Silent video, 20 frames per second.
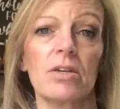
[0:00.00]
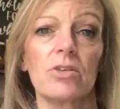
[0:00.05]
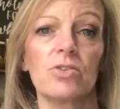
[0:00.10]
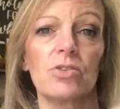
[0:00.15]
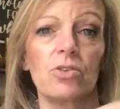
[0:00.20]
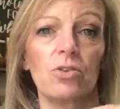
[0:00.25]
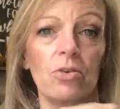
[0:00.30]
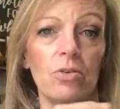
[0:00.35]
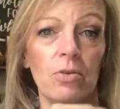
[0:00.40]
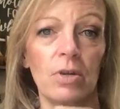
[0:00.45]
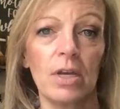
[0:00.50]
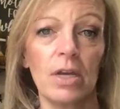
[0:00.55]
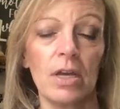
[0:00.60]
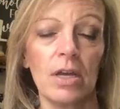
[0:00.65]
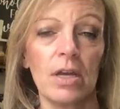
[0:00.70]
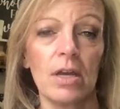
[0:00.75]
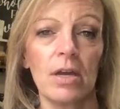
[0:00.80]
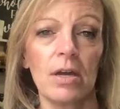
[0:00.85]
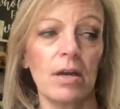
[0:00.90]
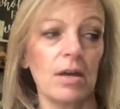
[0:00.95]
So
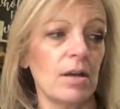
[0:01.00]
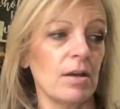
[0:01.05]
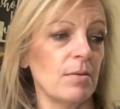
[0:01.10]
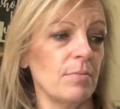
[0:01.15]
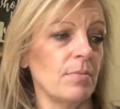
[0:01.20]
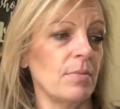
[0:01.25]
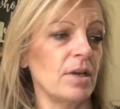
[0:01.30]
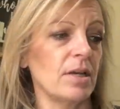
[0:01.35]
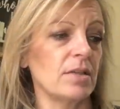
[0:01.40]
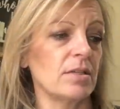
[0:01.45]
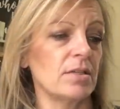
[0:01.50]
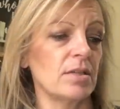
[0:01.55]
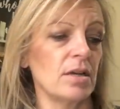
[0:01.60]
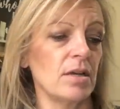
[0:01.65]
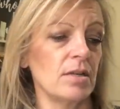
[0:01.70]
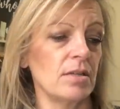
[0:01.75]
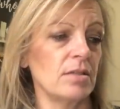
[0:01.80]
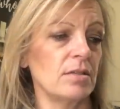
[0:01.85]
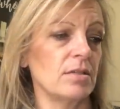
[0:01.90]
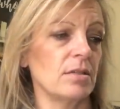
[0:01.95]
um, my
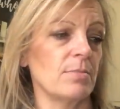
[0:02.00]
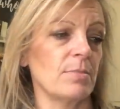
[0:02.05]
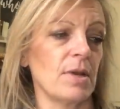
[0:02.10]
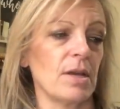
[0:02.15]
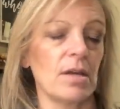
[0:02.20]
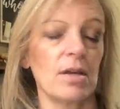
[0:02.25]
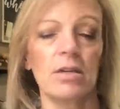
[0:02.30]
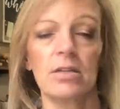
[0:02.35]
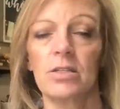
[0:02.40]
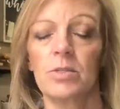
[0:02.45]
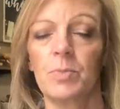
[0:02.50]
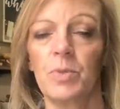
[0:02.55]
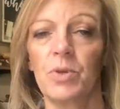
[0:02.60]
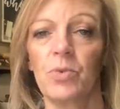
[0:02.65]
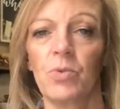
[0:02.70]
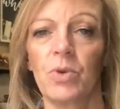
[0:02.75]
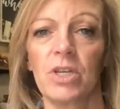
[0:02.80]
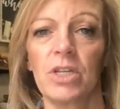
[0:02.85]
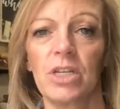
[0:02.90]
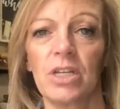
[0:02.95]
sons and my
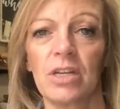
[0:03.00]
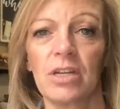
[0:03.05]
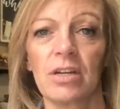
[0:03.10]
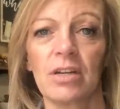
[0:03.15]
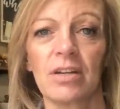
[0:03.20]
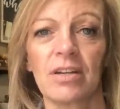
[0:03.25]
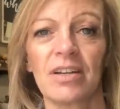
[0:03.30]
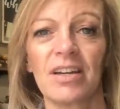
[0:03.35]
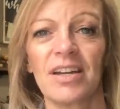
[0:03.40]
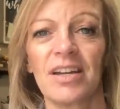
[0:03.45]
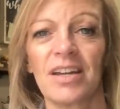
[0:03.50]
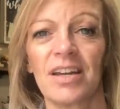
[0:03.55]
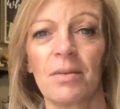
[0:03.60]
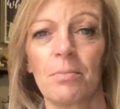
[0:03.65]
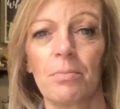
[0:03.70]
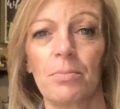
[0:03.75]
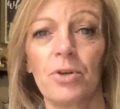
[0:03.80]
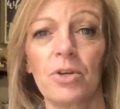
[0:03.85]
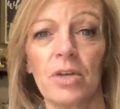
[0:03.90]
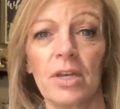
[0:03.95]
husband one year cut a
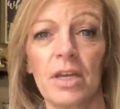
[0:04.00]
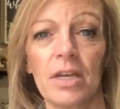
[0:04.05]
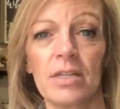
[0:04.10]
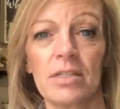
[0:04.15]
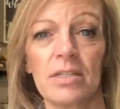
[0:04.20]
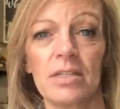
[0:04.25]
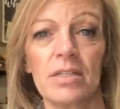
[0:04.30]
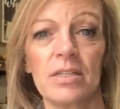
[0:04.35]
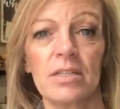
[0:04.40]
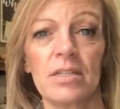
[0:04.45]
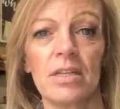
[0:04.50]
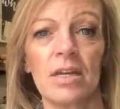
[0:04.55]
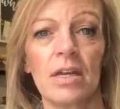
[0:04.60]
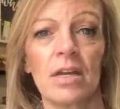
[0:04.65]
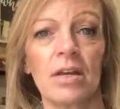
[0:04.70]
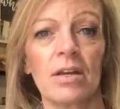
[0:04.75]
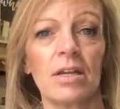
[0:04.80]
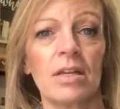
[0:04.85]
bookcase into there,